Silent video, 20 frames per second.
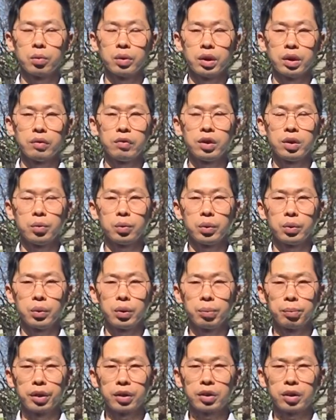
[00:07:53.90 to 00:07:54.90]
we will
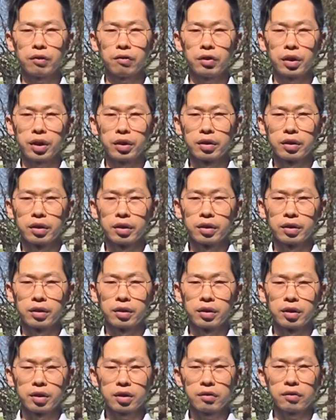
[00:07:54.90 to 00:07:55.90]
modify
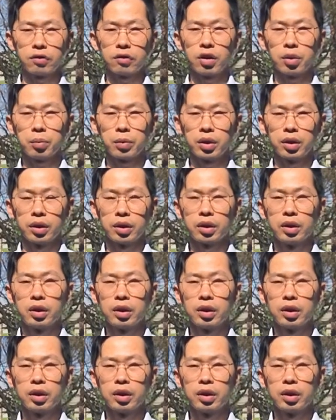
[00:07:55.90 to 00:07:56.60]
this formula